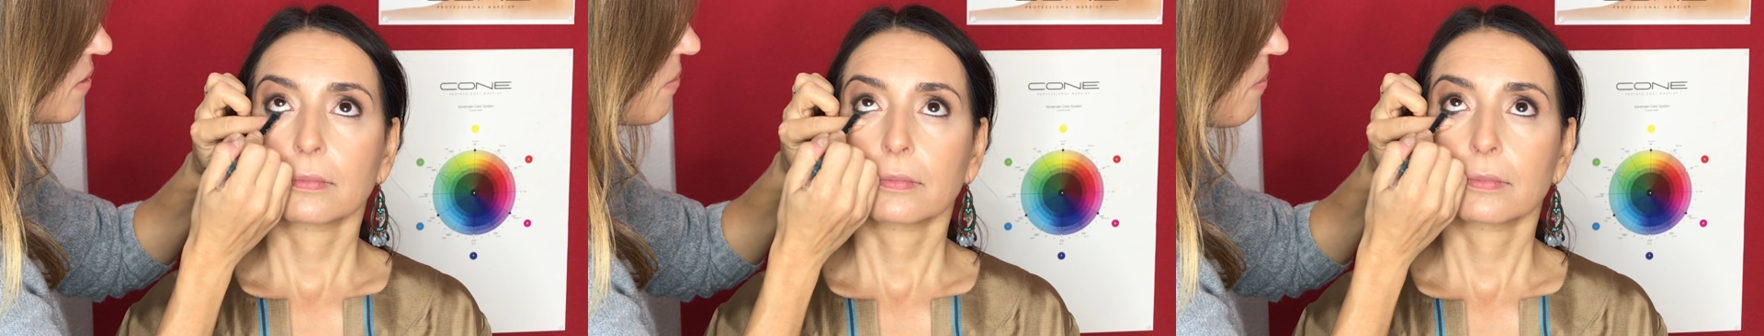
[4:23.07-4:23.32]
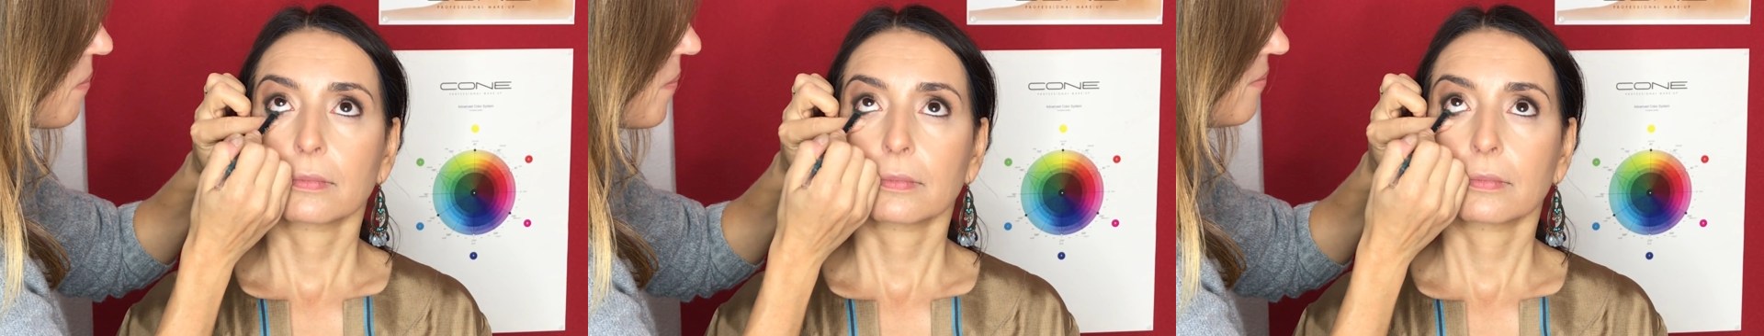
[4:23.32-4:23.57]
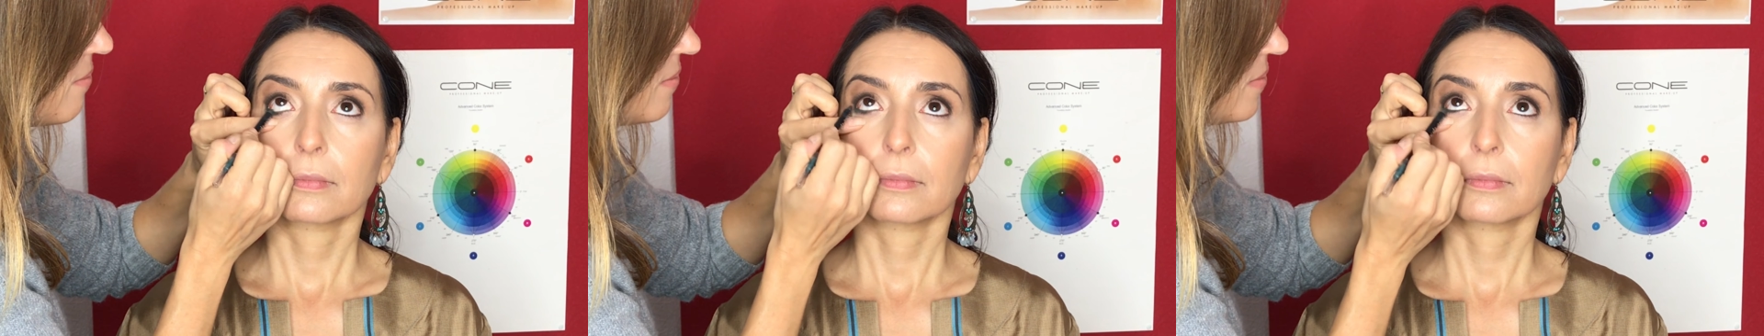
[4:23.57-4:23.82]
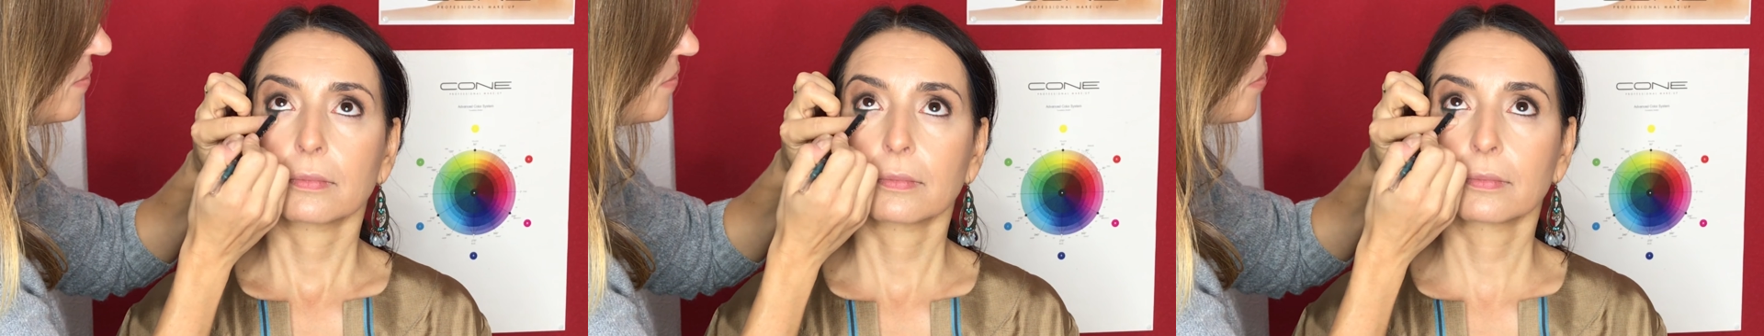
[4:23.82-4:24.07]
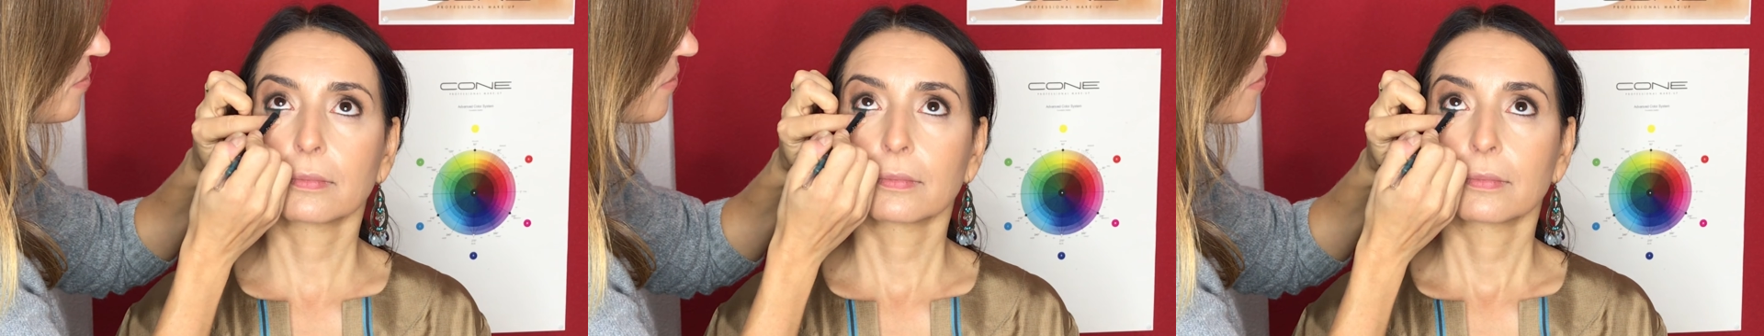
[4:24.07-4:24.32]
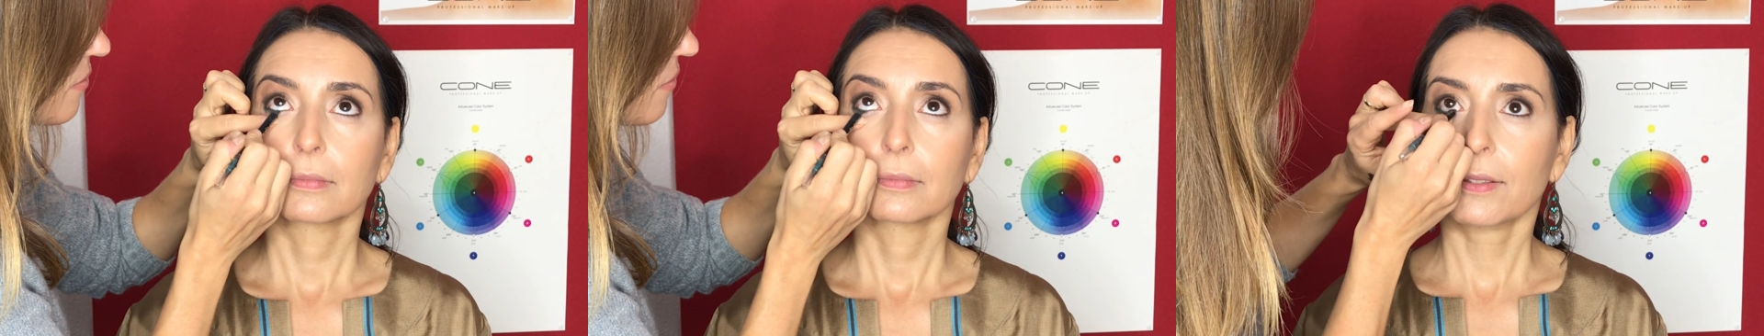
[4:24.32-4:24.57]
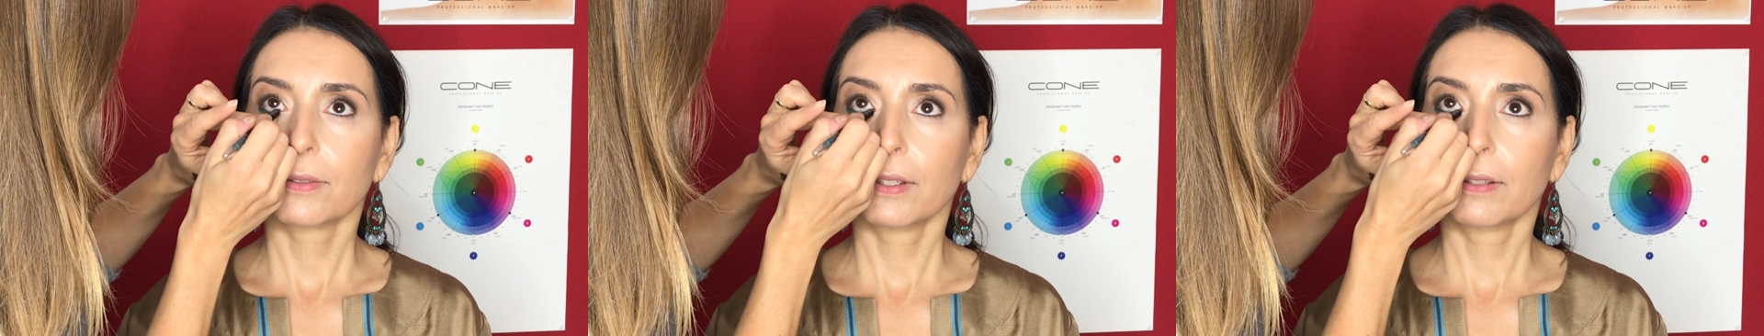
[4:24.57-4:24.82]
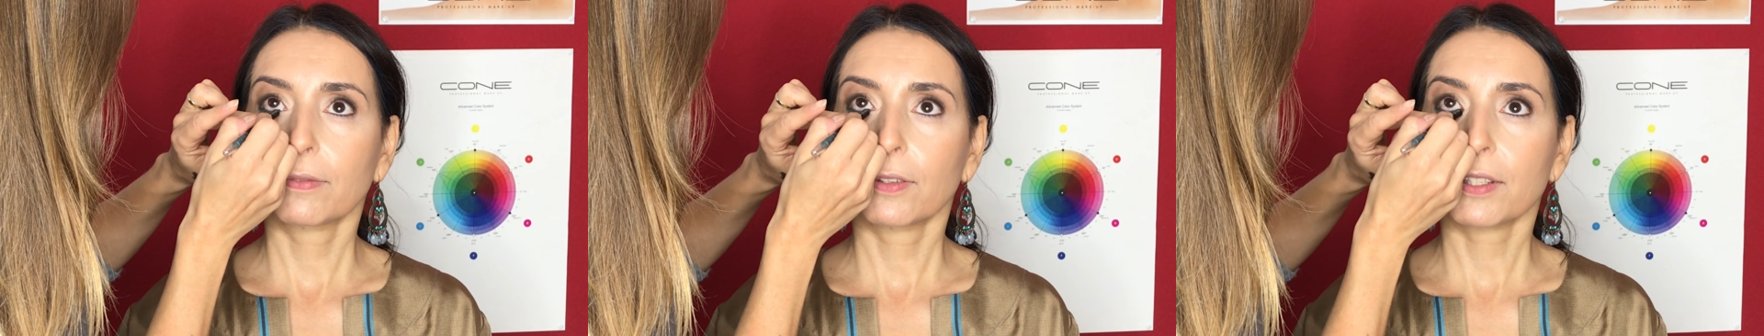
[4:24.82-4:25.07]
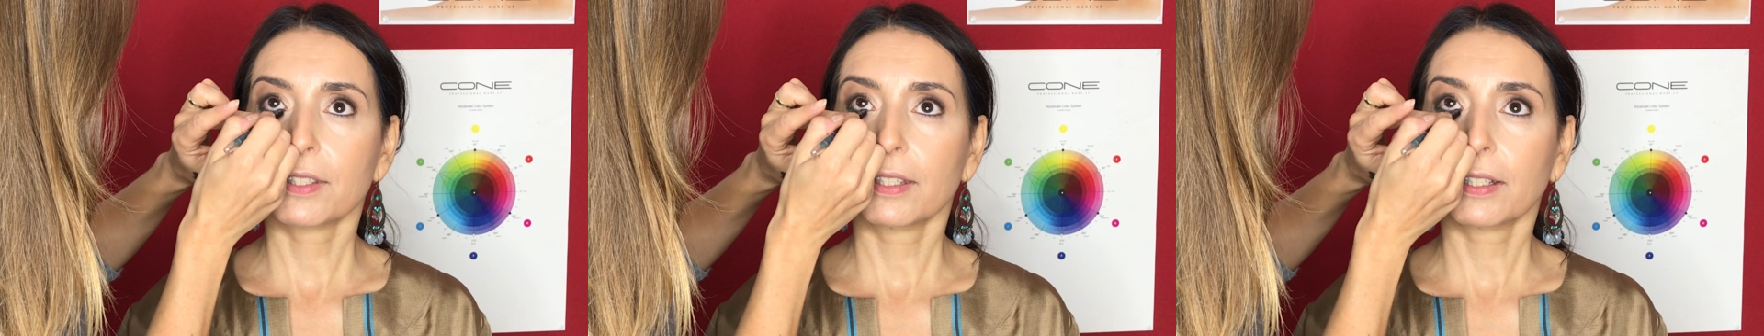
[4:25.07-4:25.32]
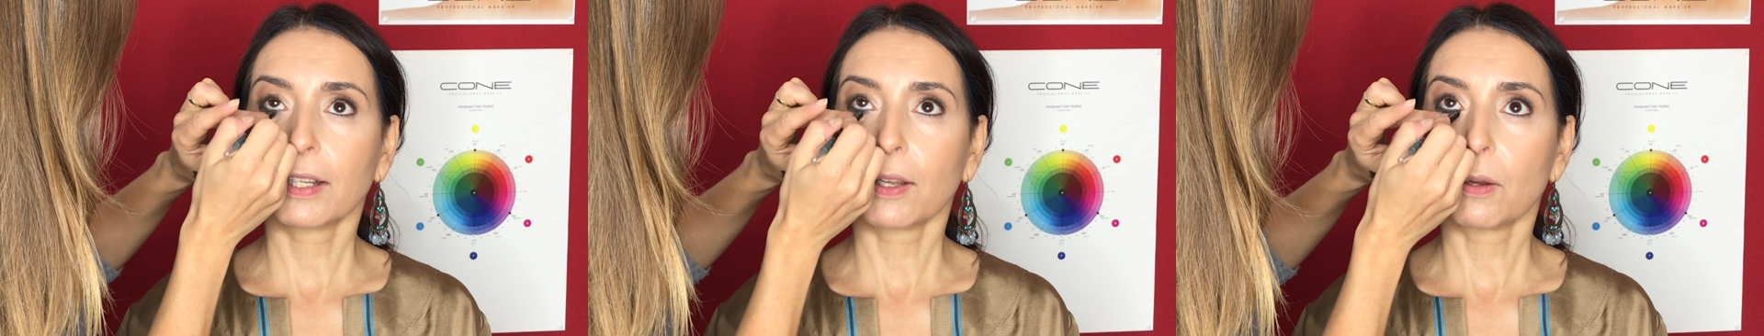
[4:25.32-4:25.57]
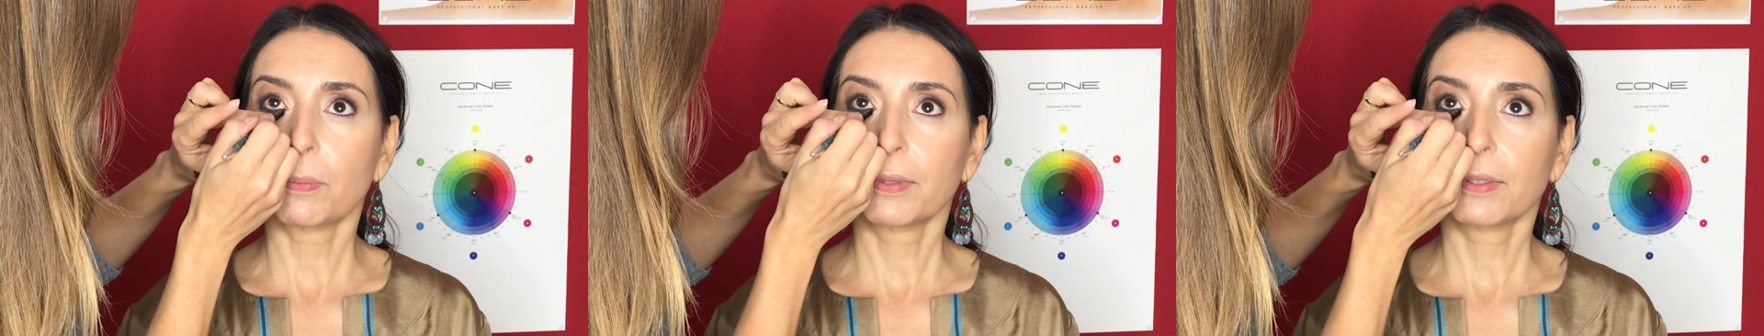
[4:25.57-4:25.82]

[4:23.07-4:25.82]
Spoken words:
On the lower lid and on the waterline,